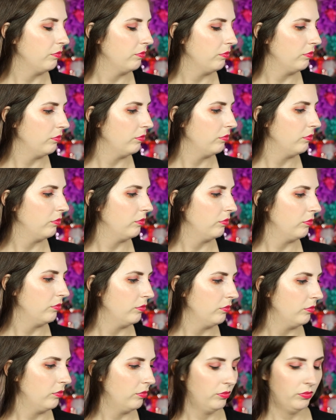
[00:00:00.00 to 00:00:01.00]

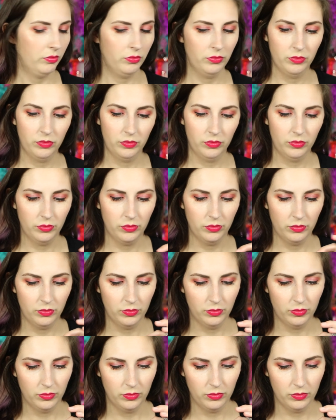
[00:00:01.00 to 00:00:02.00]

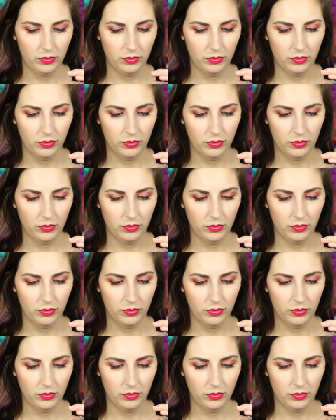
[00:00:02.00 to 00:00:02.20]
[no speech]